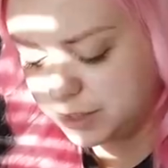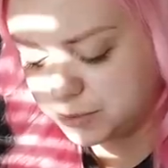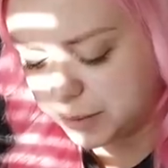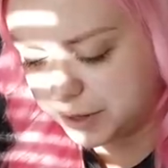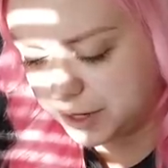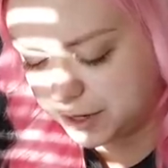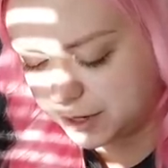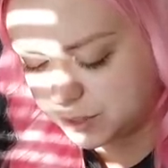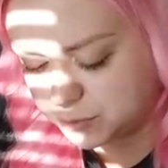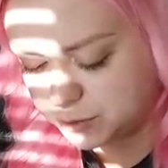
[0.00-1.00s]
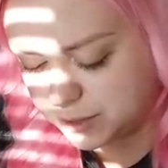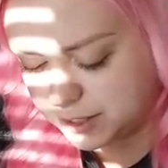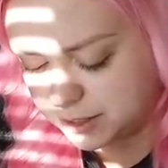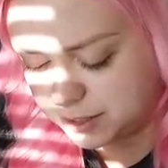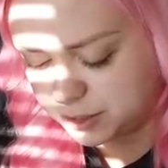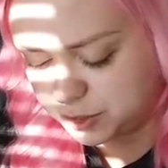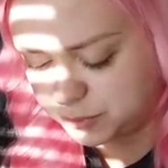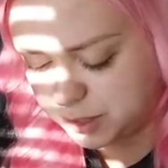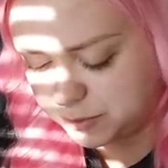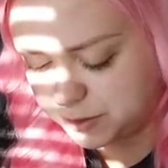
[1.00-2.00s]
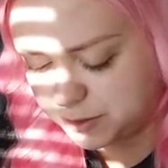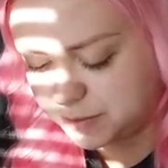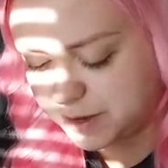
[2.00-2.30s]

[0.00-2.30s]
It's probably going to cost more than the tissue paper,